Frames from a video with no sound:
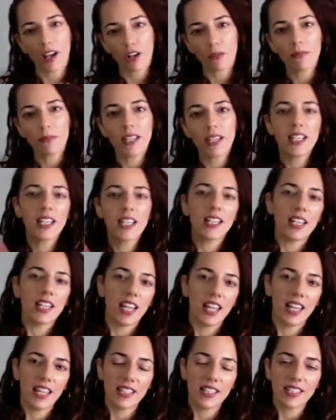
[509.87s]

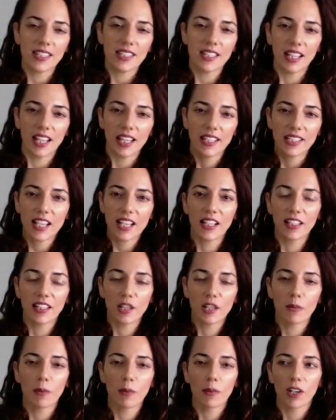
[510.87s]
Armenianness and like telling
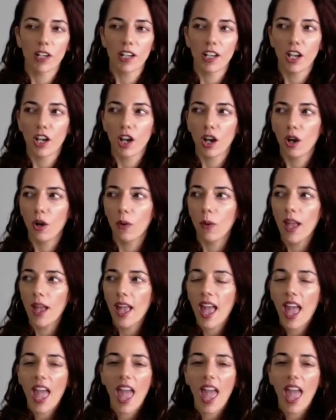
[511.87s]
them we were going to go.